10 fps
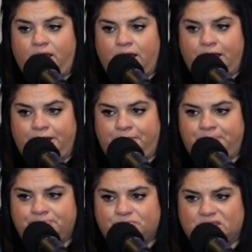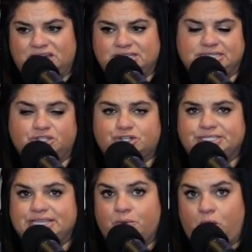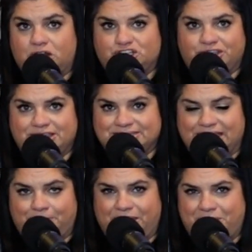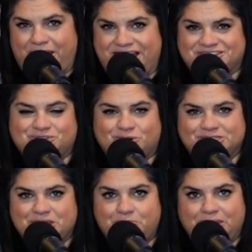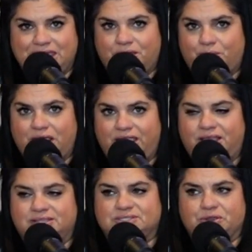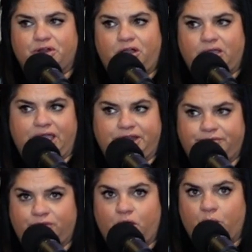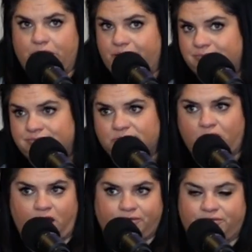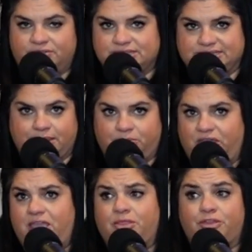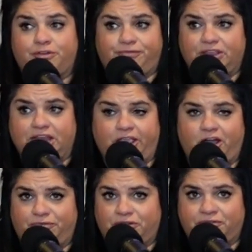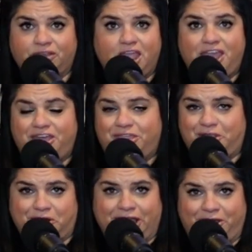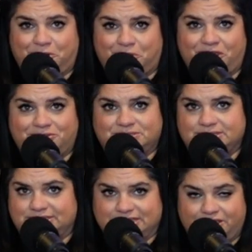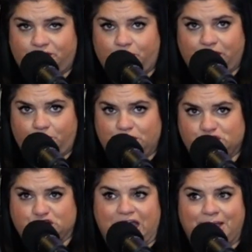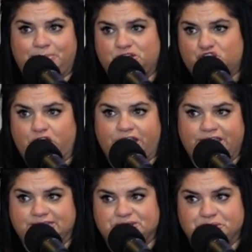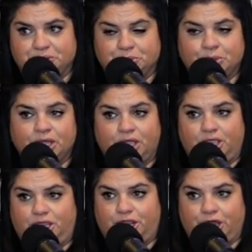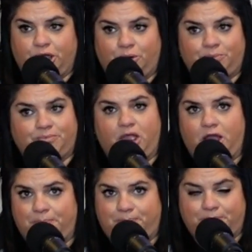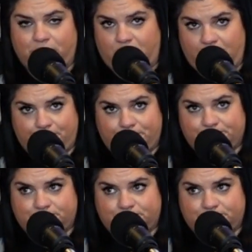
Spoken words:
And it's interesting watching these like big box stores compete, right? Because they're all kind of going off of the same thing. They're feeding off of their algorithms and seeing the way we shop and trying to, up